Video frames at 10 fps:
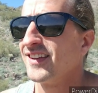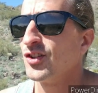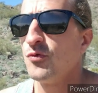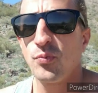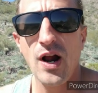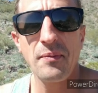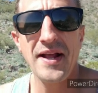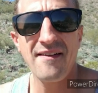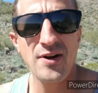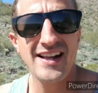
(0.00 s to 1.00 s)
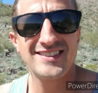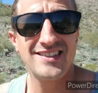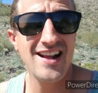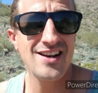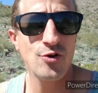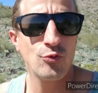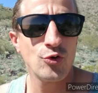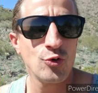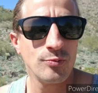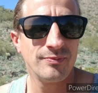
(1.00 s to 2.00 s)
you probably have not stayed in a
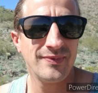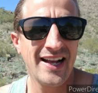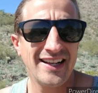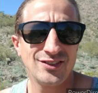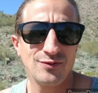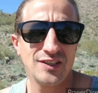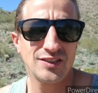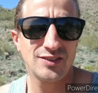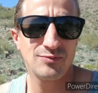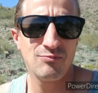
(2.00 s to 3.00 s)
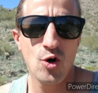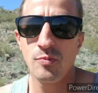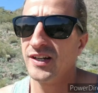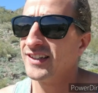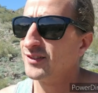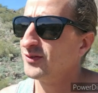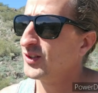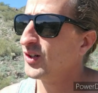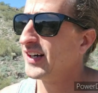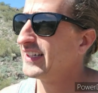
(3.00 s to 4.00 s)
room as of this moment, and if
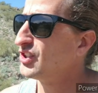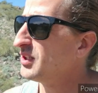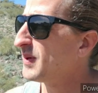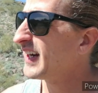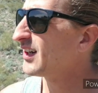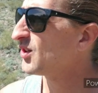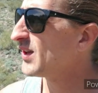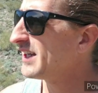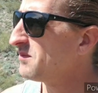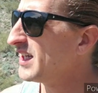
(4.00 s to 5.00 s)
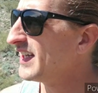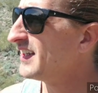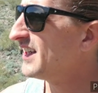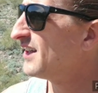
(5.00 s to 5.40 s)
you're a cheap hiker like me,